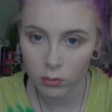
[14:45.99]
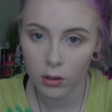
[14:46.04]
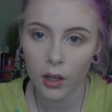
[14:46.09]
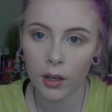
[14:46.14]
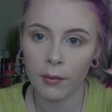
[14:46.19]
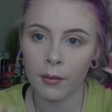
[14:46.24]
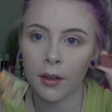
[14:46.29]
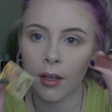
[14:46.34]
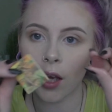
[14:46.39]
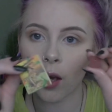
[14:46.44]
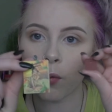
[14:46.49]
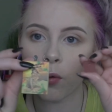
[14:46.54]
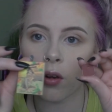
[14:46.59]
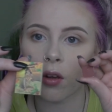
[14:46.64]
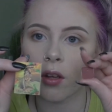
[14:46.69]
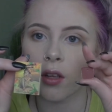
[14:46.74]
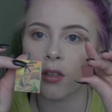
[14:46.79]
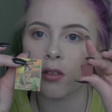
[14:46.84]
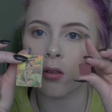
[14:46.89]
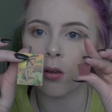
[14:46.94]
I mean, it came
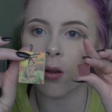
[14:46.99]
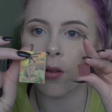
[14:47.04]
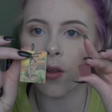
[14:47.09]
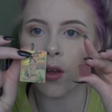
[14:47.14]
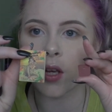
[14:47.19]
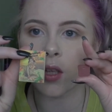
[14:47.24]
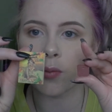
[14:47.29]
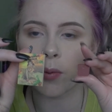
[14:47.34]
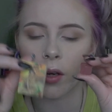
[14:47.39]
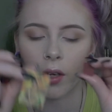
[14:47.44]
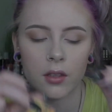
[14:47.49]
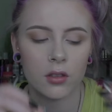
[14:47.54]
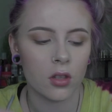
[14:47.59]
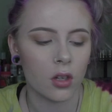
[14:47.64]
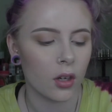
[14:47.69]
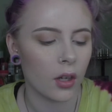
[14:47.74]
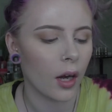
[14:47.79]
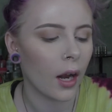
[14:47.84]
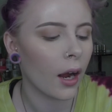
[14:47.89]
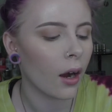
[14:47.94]
in these little things, but I
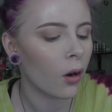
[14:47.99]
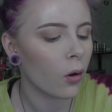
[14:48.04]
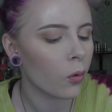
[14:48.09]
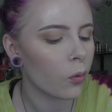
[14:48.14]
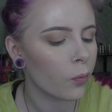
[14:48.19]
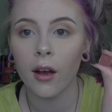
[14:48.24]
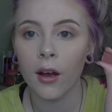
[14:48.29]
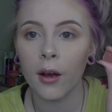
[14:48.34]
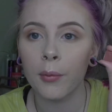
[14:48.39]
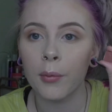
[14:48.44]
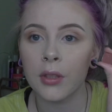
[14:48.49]
took it out.